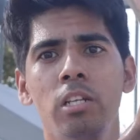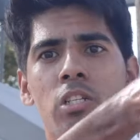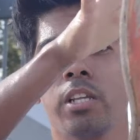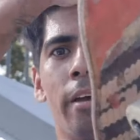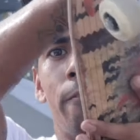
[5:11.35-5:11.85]
it
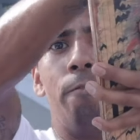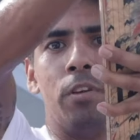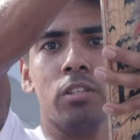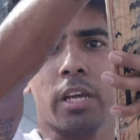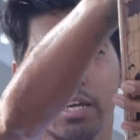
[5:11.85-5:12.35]
just like
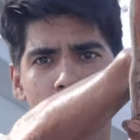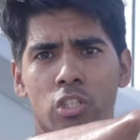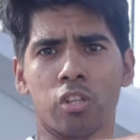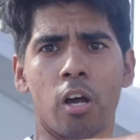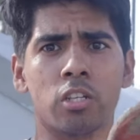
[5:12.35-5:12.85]
feels like it
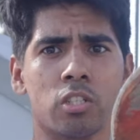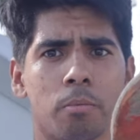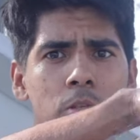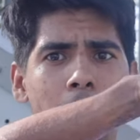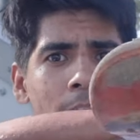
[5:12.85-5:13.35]
just launches
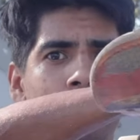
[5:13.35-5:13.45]
up to my